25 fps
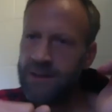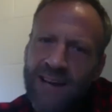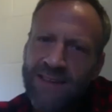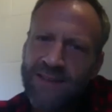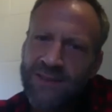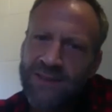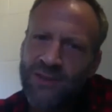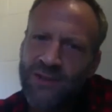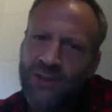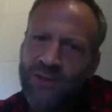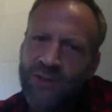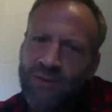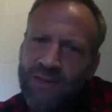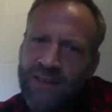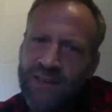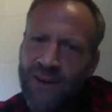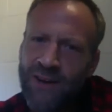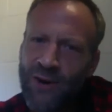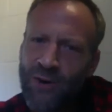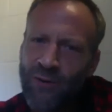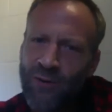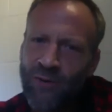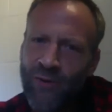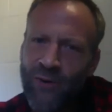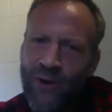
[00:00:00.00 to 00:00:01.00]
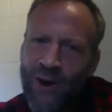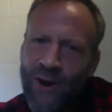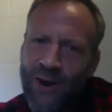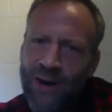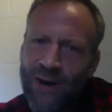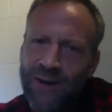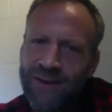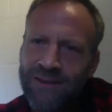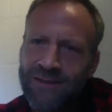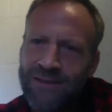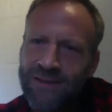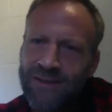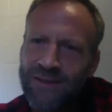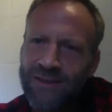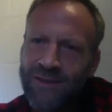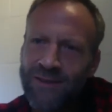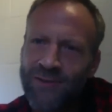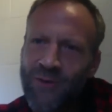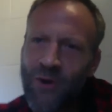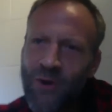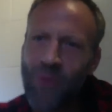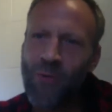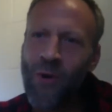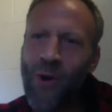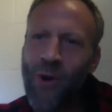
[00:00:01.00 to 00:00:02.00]
certainly go for
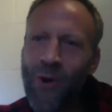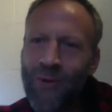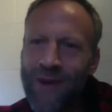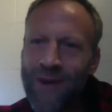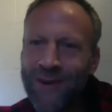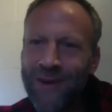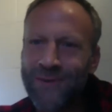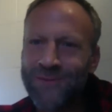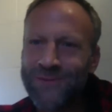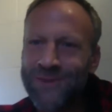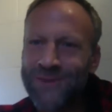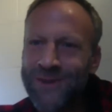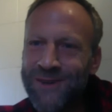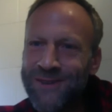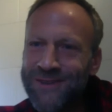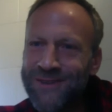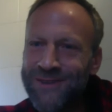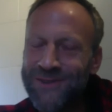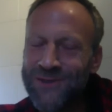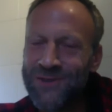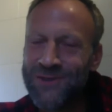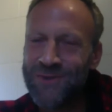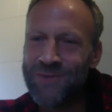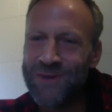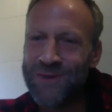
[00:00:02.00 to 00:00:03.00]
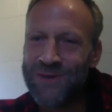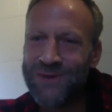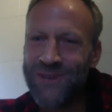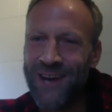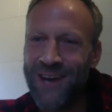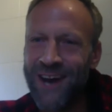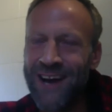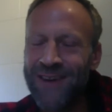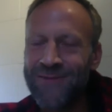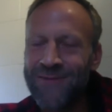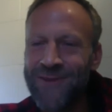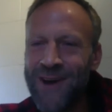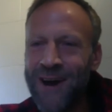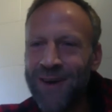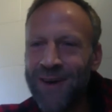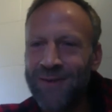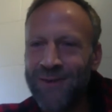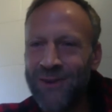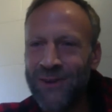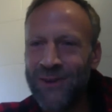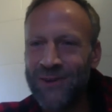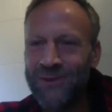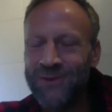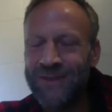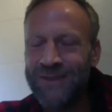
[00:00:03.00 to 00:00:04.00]
a walk around Somerset rather
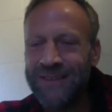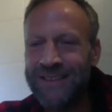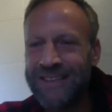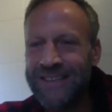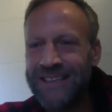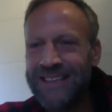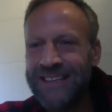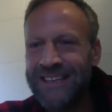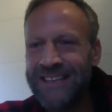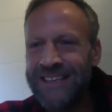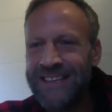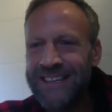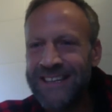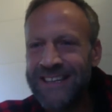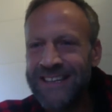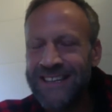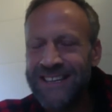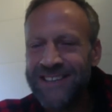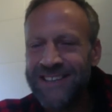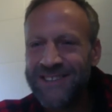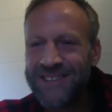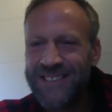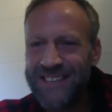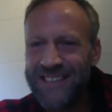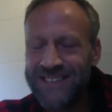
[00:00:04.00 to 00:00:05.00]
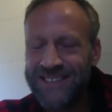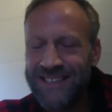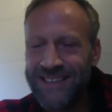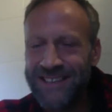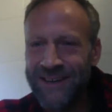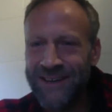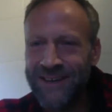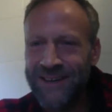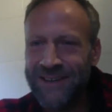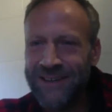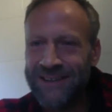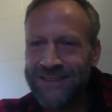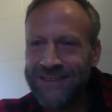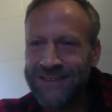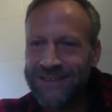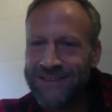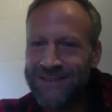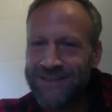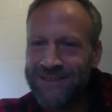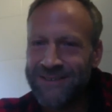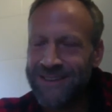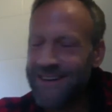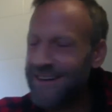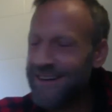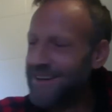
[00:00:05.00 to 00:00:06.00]
than sit in a
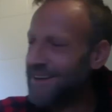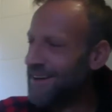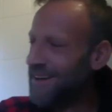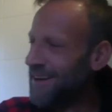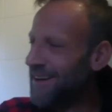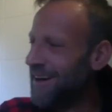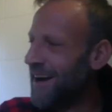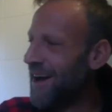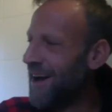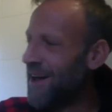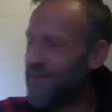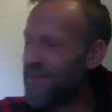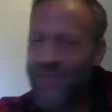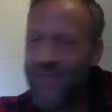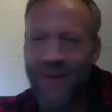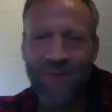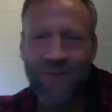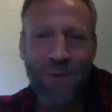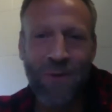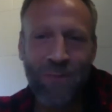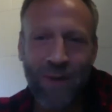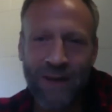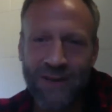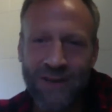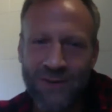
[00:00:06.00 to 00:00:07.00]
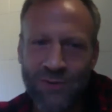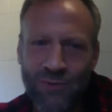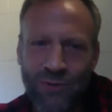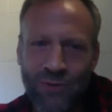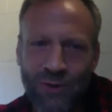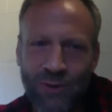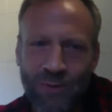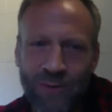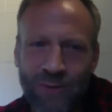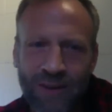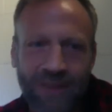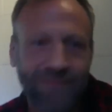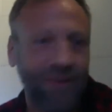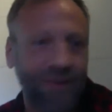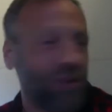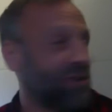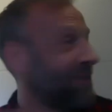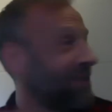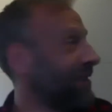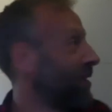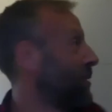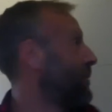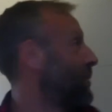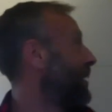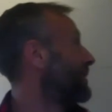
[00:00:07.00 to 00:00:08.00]
therapist room. It looks a little bit